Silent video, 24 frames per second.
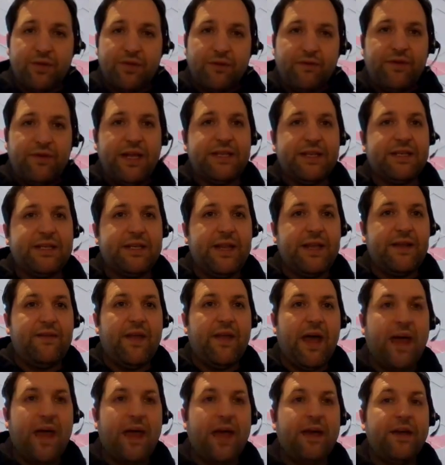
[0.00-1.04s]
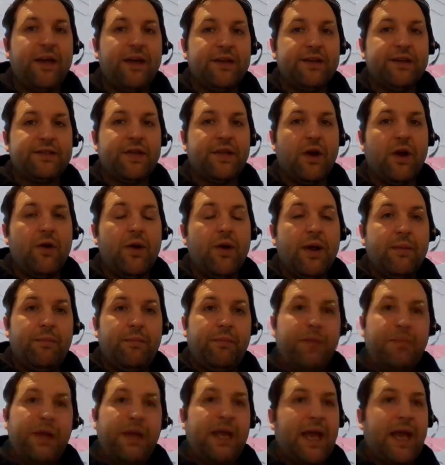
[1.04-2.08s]
sort of littered in there. So
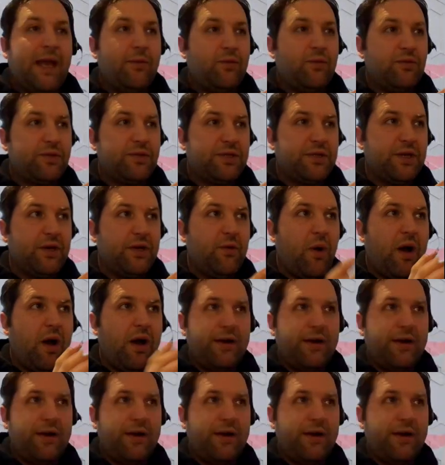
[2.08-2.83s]
being able to